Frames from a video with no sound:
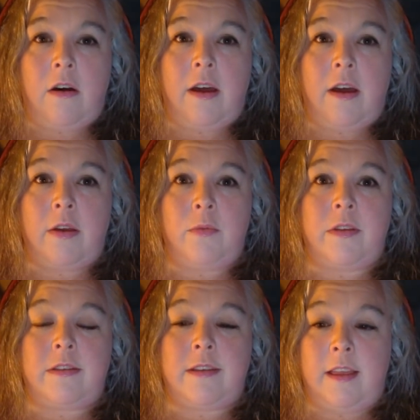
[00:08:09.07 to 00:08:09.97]
on it
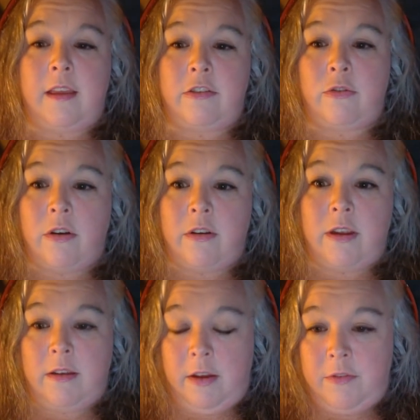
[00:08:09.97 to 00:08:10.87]
was telling a
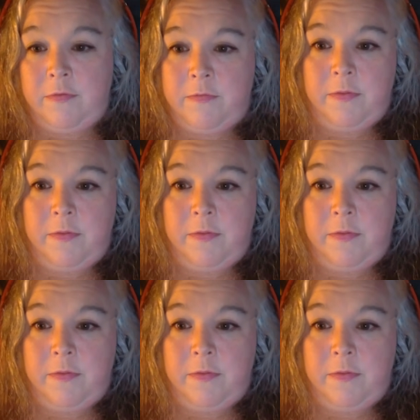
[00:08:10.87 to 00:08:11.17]
story of